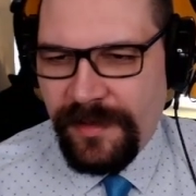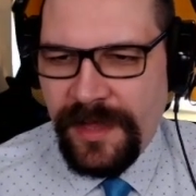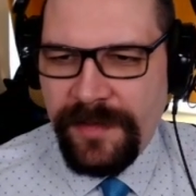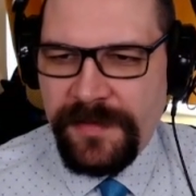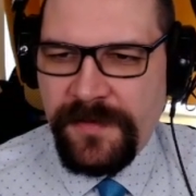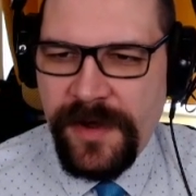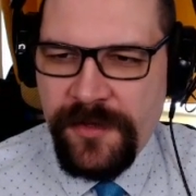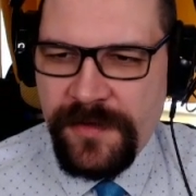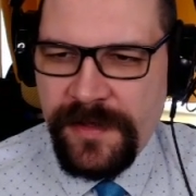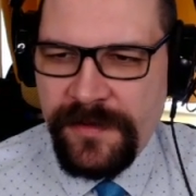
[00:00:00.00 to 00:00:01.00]
Alma
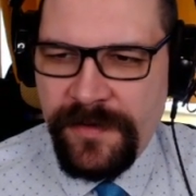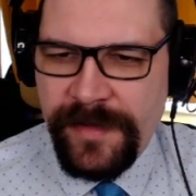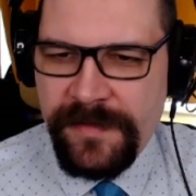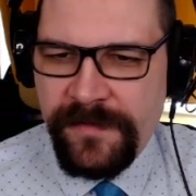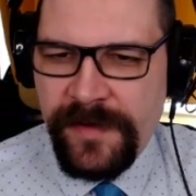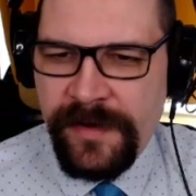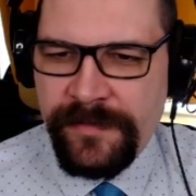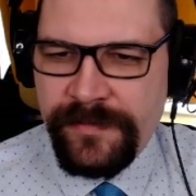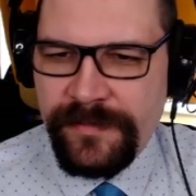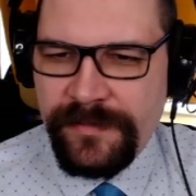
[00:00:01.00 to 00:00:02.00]
scratches at her mess of hair.
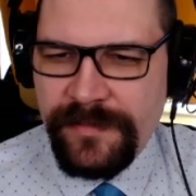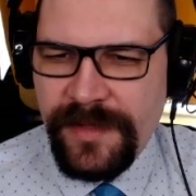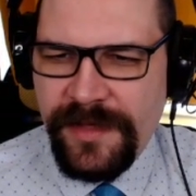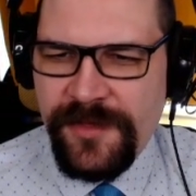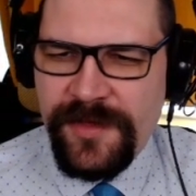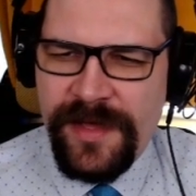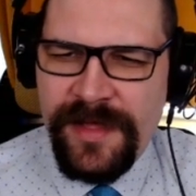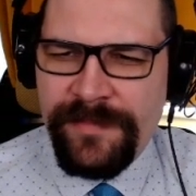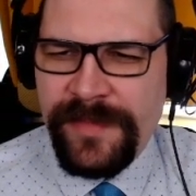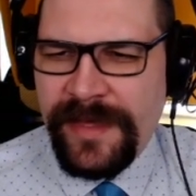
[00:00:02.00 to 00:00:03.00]
But she
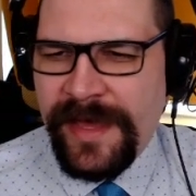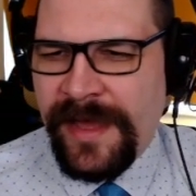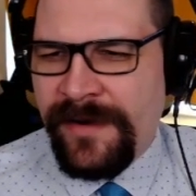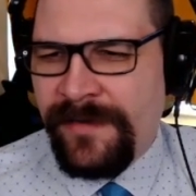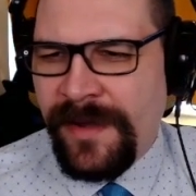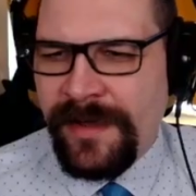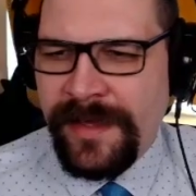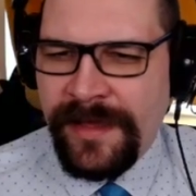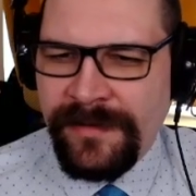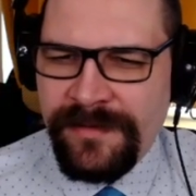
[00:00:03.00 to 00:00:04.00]
helped me get her running
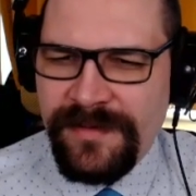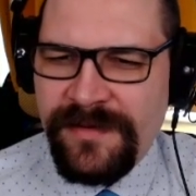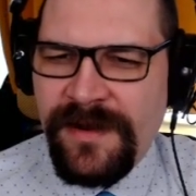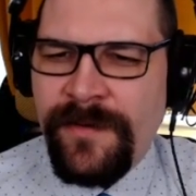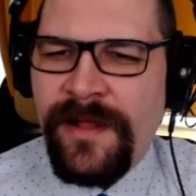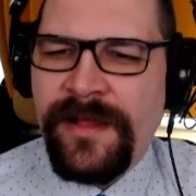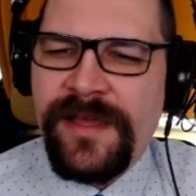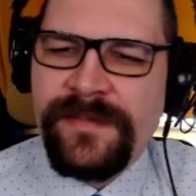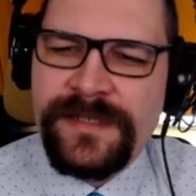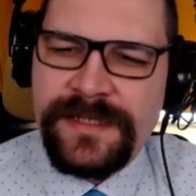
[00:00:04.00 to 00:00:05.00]
and you're
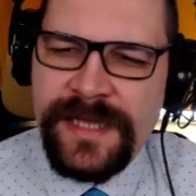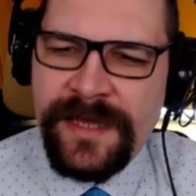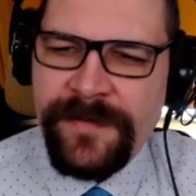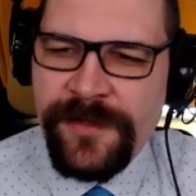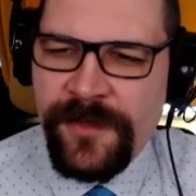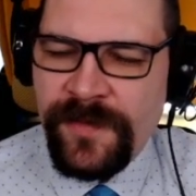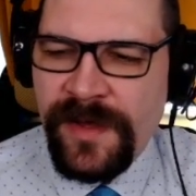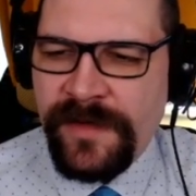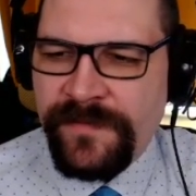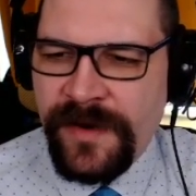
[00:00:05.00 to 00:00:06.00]
welcome to take what you
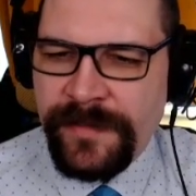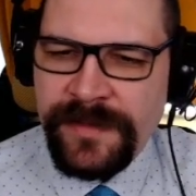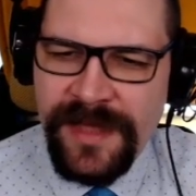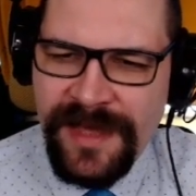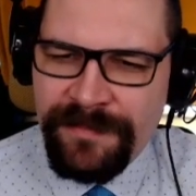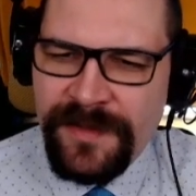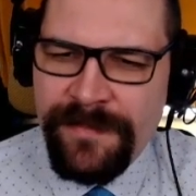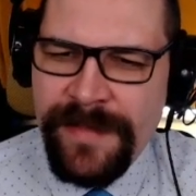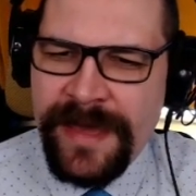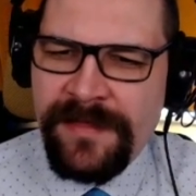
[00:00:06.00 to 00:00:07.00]
want from it. Up to a
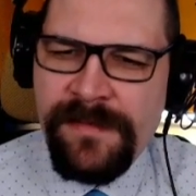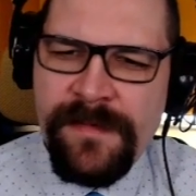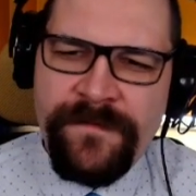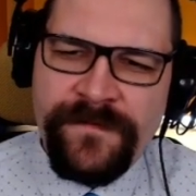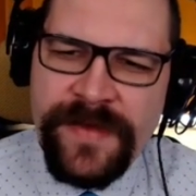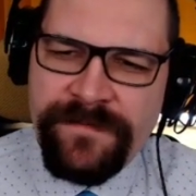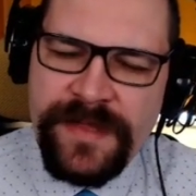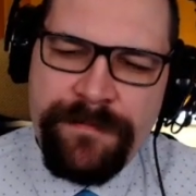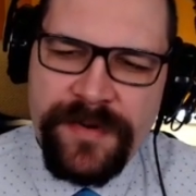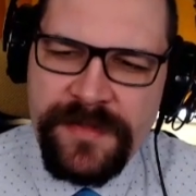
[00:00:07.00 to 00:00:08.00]
maximum of
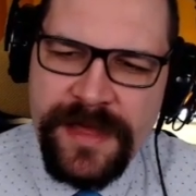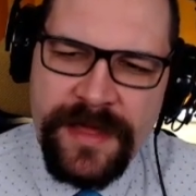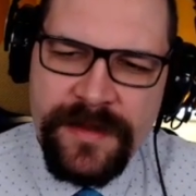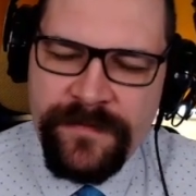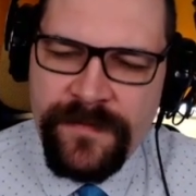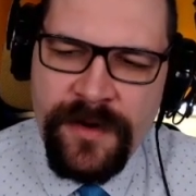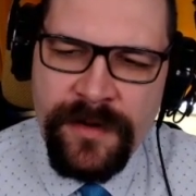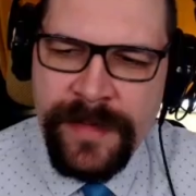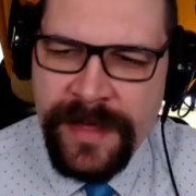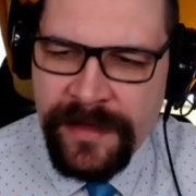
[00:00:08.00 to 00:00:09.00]
50% of raw
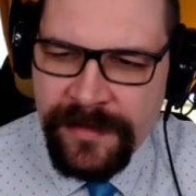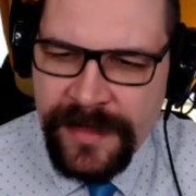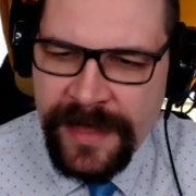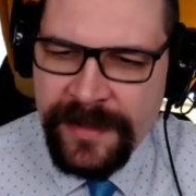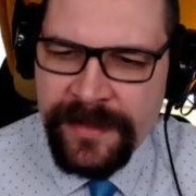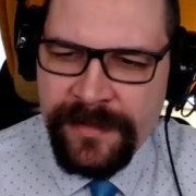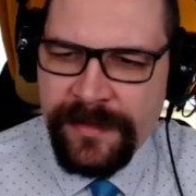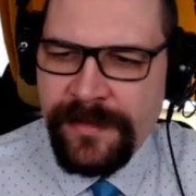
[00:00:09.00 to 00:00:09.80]
mass, that is.